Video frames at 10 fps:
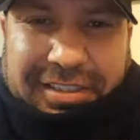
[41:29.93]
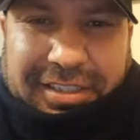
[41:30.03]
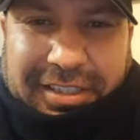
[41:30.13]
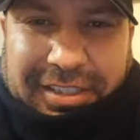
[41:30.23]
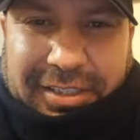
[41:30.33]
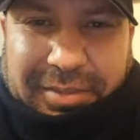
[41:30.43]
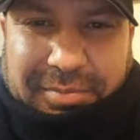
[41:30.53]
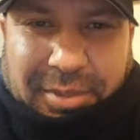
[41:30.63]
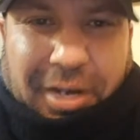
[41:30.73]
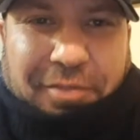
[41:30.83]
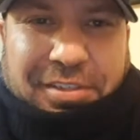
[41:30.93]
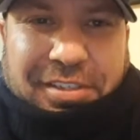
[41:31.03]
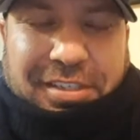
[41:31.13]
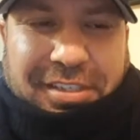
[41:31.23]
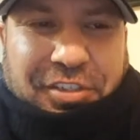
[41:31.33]

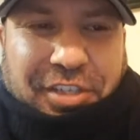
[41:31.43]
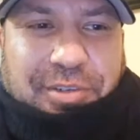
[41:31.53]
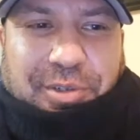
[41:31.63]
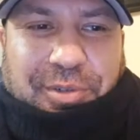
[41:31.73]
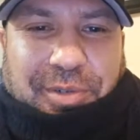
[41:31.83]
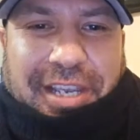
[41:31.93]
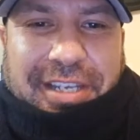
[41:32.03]
prophecies in general, right?